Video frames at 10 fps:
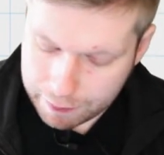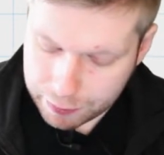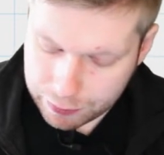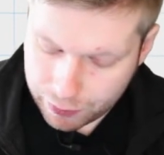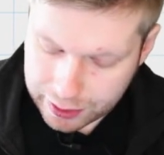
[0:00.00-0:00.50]

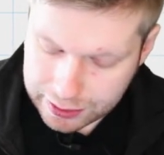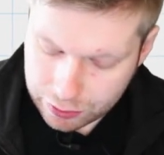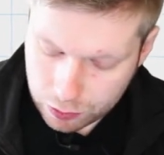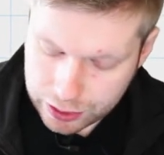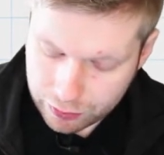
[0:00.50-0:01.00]
in fact
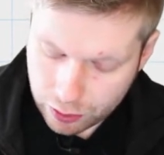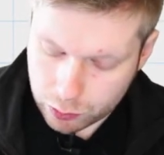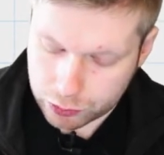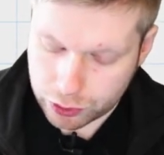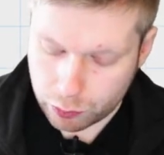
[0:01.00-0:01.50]
0, 0 would
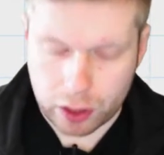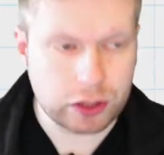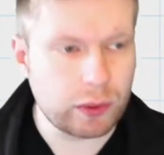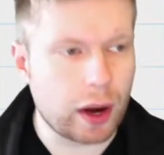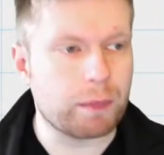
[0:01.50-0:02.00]
also work
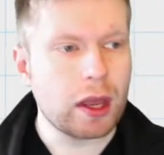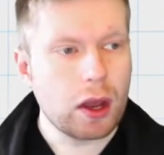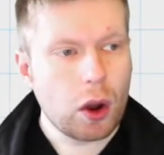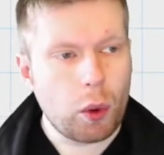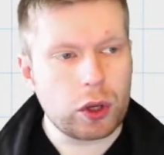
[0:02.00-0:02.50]
as well.
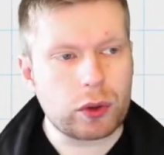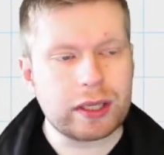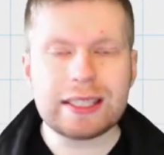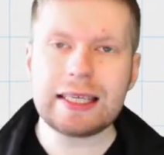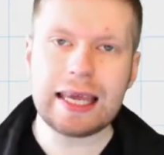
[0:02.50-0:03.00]
What you can
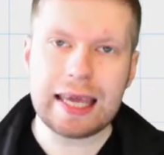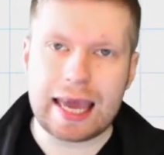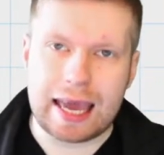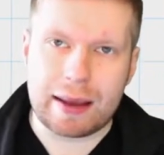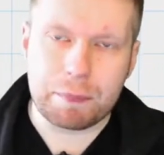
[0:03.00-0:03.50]
see
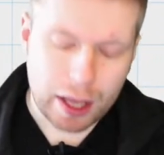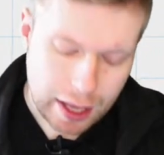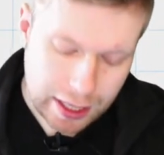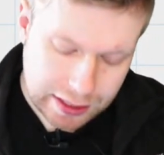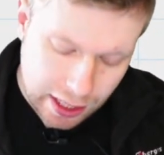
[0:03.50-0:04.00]
here
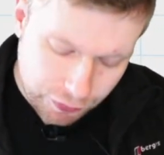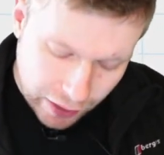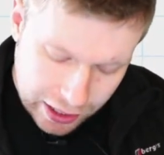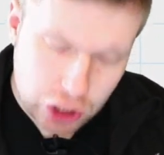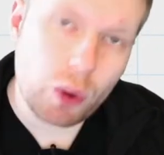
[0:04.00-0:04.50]
is that if I
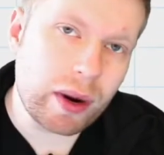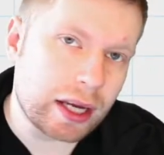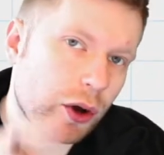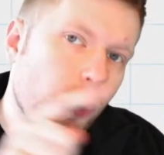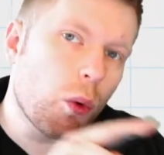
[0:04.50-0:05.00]

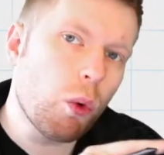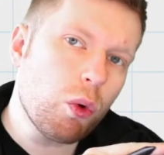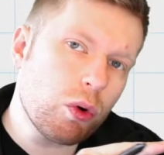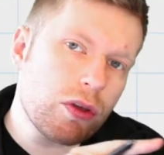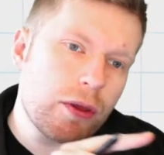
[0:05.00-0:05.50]
join
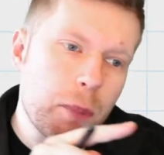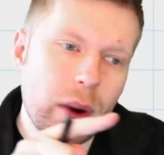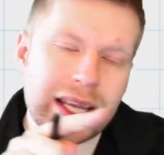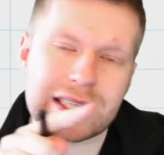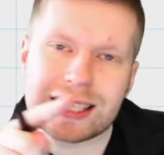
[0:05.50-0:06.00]
all of the
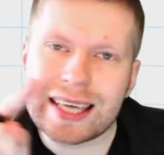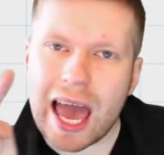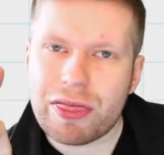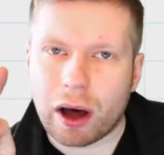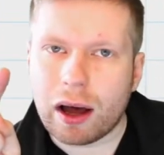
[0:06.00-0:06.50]
points
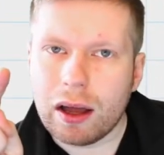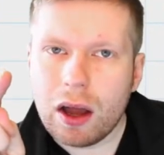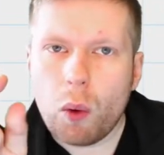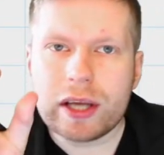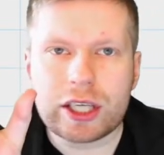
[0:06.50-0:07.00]
together
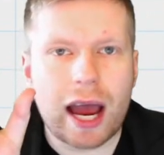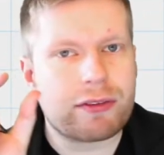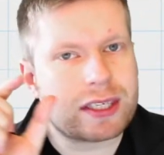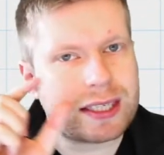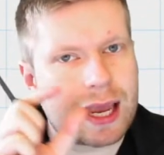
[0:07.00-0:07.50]
which have
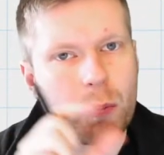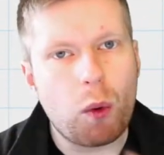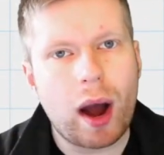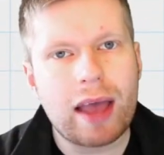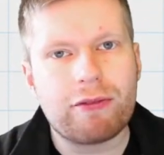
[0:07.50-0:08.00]
the same
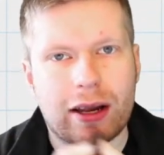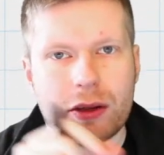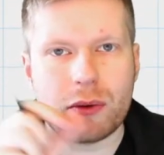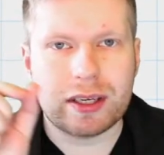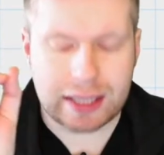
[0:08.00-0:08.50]
y
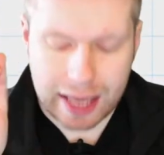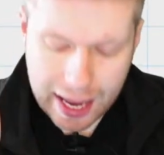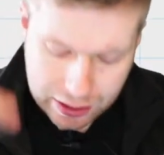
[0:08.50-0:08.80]
value as the x